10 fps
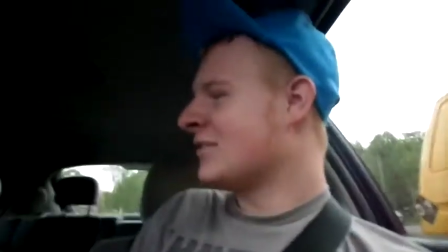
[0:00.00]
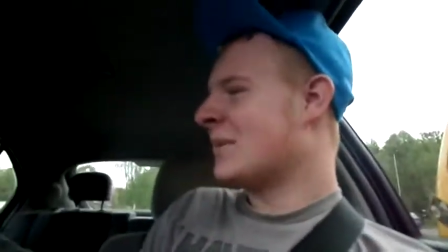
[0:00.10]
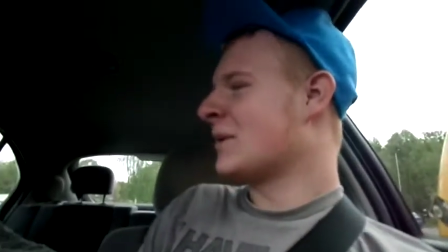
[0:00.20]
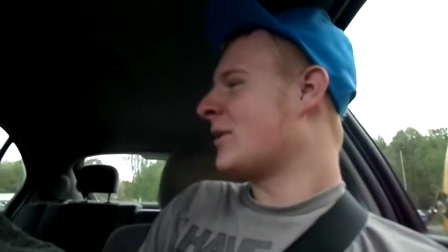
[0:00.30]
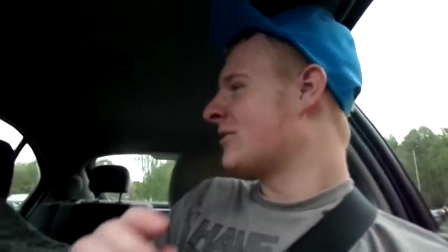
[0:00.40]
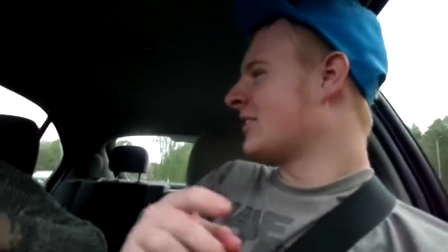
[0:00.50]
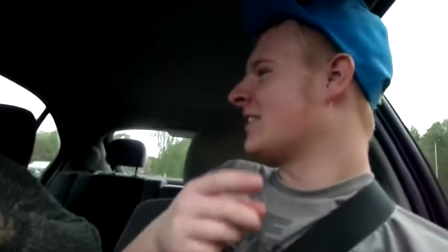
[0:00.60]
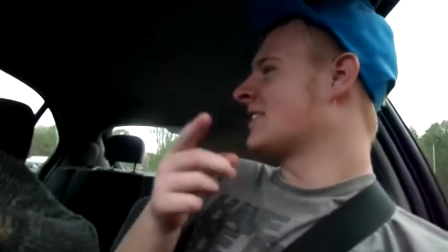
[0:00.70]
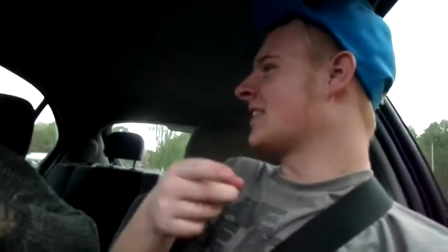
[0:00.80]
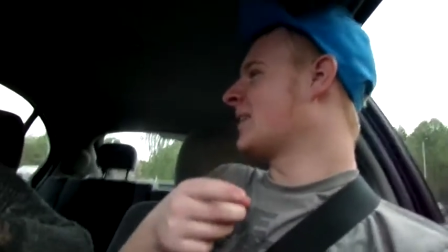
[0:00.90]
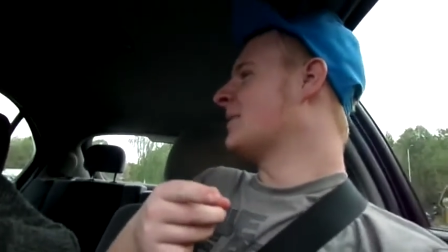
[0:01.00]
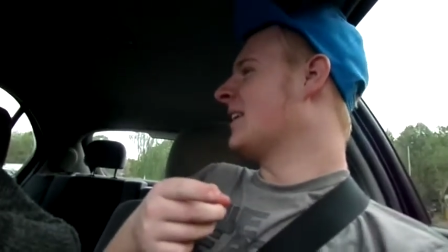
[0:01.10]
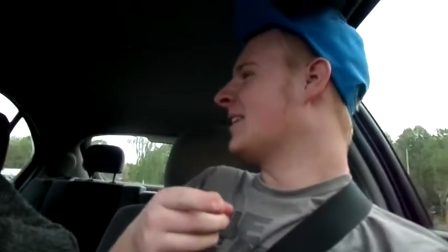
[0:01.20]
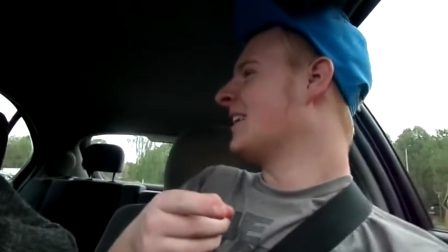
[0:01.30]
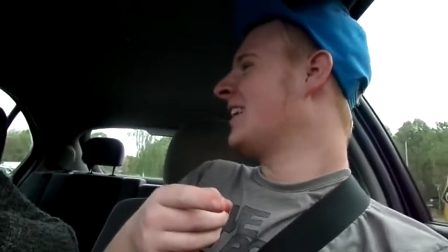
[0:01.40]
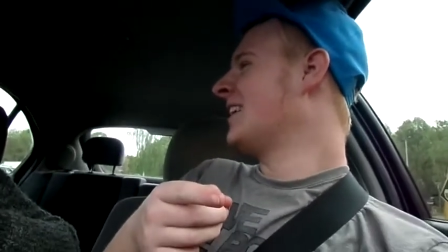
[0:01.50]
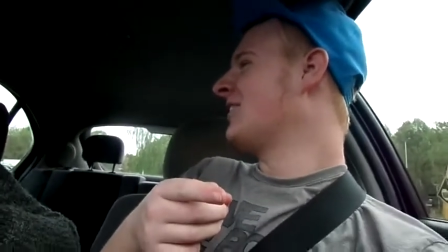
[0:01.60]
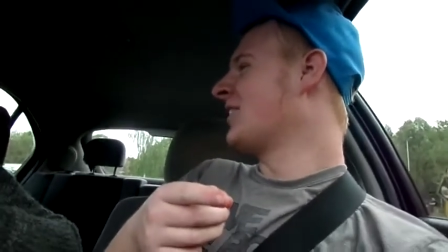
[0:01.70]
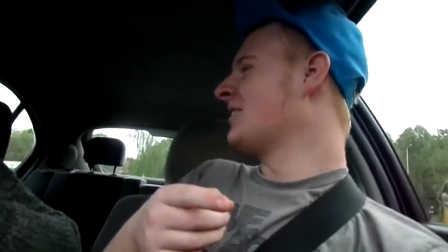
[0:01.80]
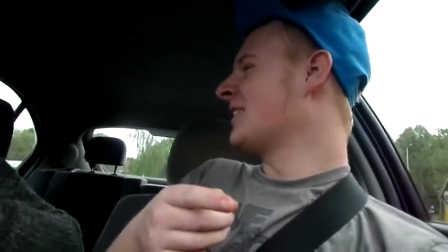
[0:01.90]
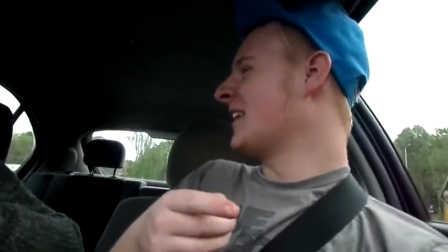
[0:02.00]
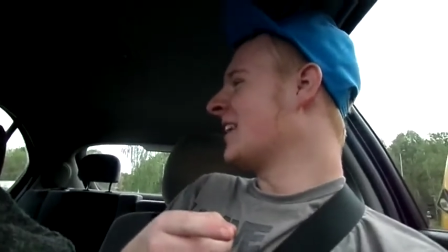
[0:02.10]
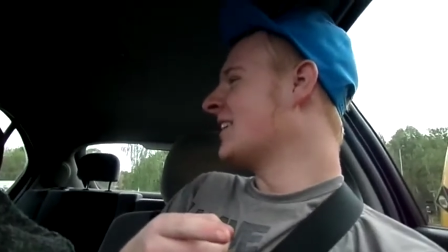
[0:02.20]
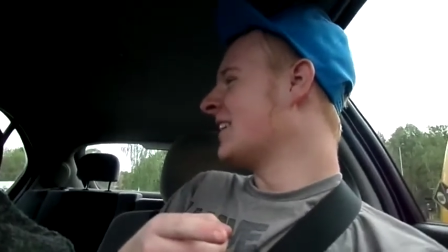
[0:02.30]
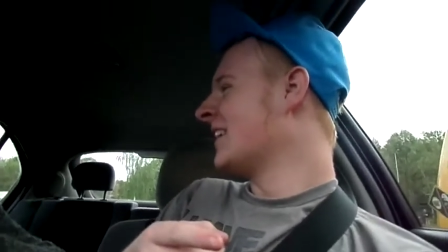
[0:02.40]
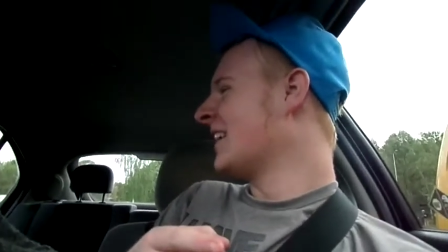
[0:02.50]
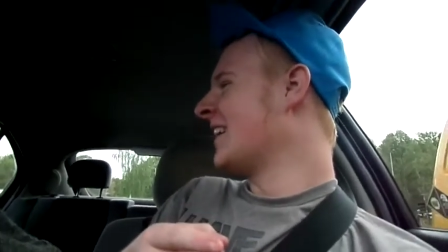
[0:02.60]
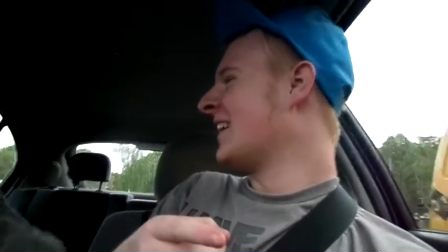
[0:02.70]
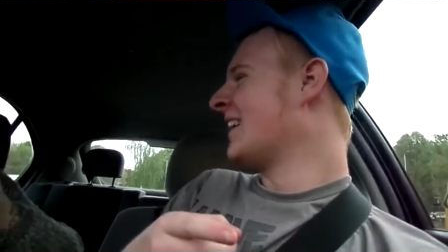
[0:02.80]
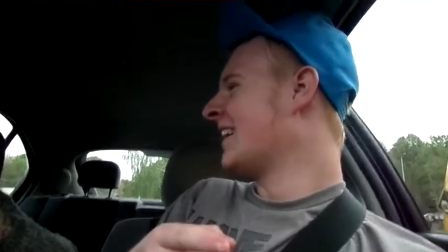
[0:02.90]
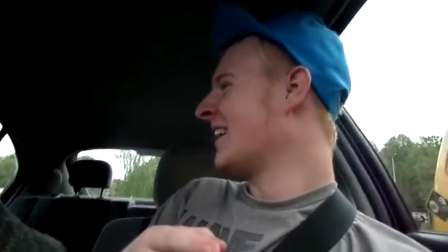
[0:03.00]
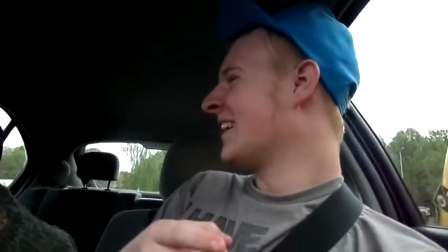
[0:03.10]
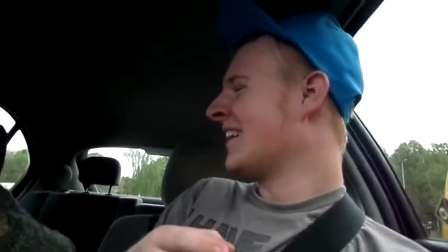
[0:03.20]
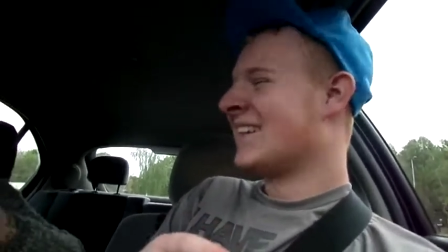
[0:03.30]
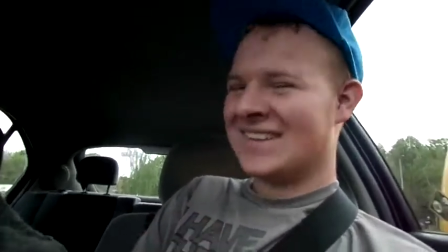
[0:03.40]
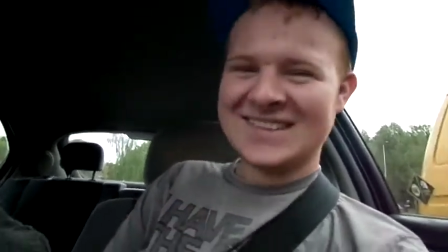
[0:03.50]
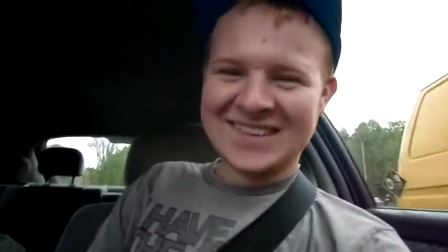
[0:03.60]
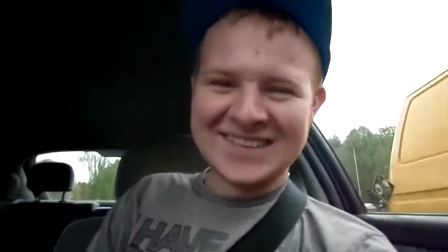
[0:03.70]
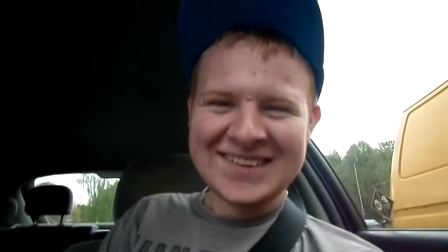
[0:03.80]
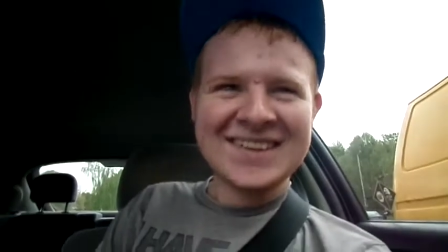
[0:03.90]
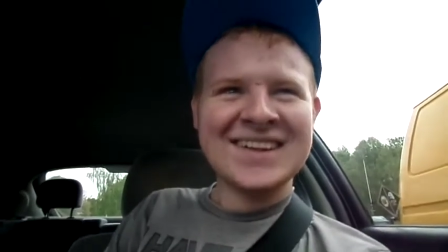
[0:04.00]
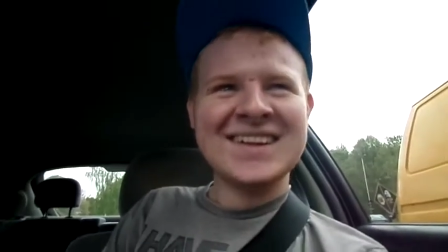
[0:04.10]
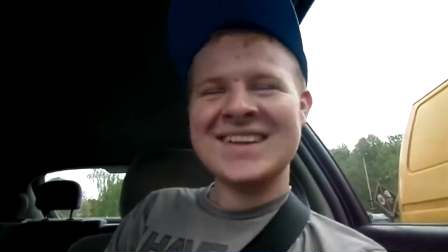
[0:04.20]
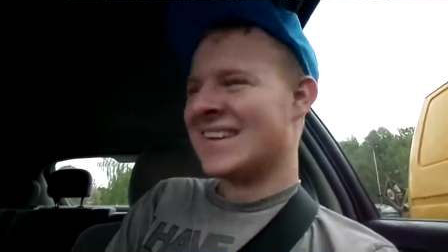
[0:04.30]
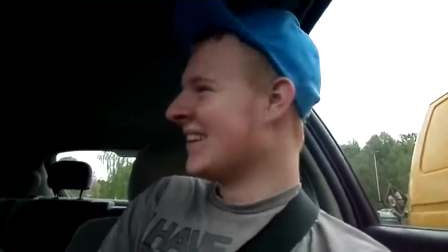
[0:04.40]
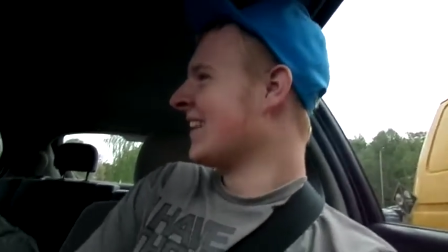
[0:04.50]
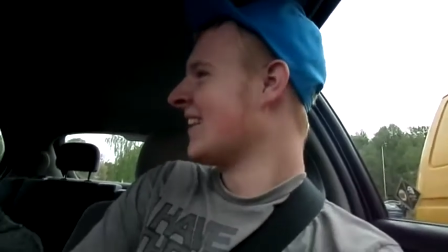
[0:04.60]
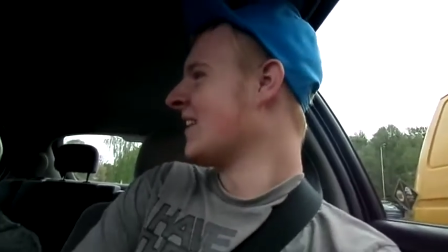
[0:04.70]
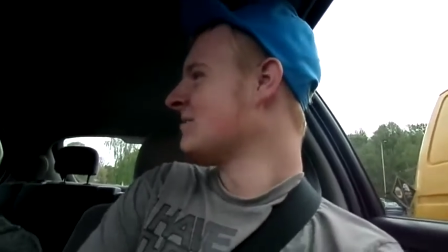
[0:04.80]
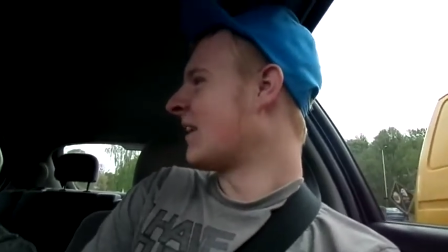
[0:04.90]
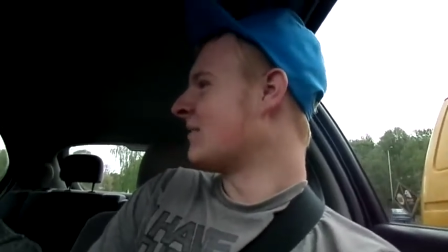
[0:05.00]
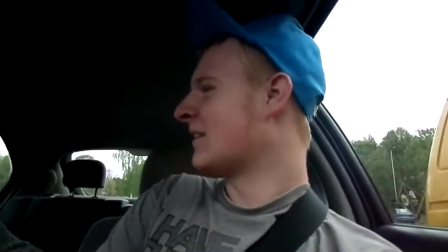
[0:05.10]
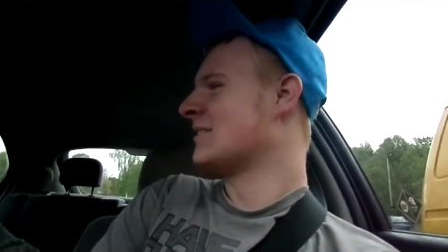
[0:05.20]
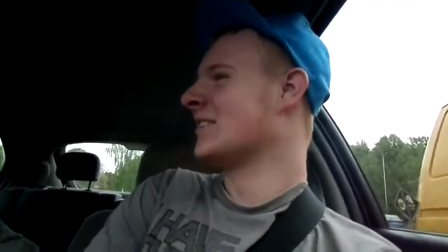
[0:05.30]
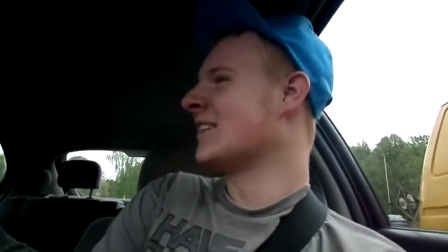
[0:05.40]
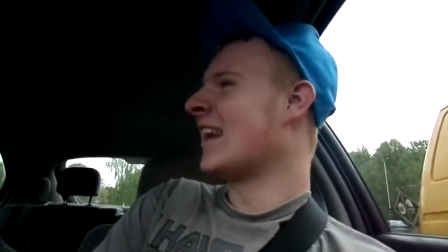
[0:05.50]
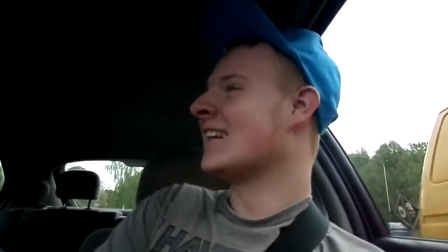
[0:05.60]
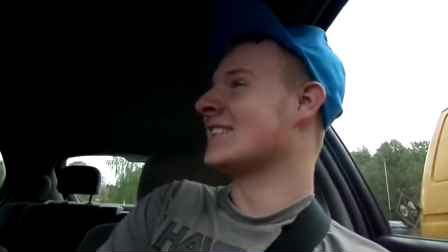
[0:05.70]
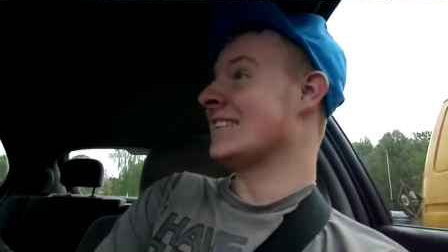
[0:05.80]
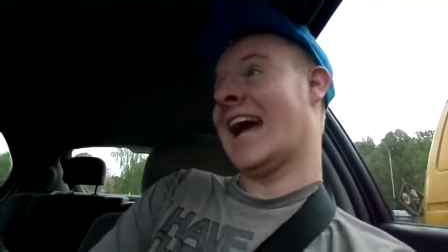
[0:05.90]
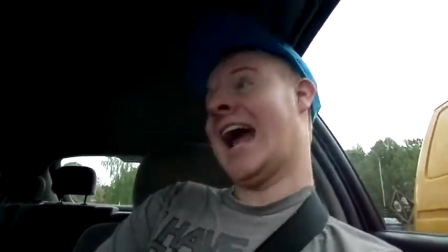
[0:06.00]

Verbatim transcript: that'll be quite fun if that's a thumbnail for the video. At least not. Mum's new glasses.